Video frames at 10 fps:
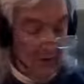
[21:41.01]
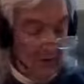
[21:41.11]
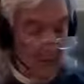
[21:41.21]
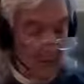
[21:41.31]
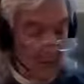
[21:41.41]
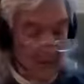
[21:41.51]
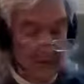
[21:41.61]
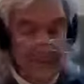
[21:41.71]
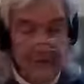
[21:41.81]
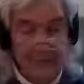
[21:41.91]
Or
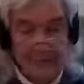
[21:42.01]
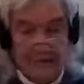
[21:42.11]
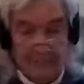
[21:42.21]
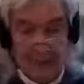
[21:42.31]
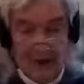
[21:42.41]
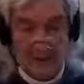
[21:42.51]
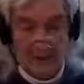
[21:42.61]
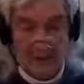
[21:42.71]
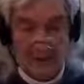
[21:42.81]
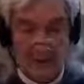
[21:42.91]
if this is
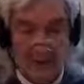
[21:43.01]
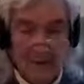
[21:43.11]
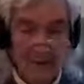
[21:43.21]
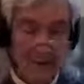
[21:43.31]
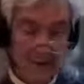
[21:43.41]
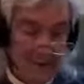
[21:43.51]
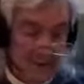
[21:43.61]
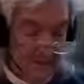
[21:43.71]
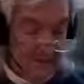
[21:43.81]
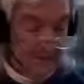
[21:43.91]
impossible,
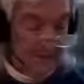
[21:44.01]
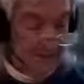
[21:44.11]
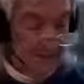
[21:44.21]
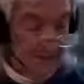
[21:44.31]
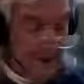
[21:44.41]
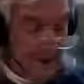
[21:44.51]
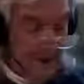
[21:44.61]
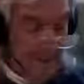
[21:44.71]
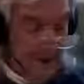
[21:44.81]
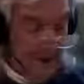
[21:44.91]

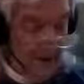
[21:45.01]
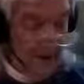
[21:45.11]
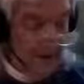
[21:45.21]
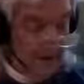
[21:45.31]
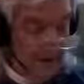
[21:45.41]
section B,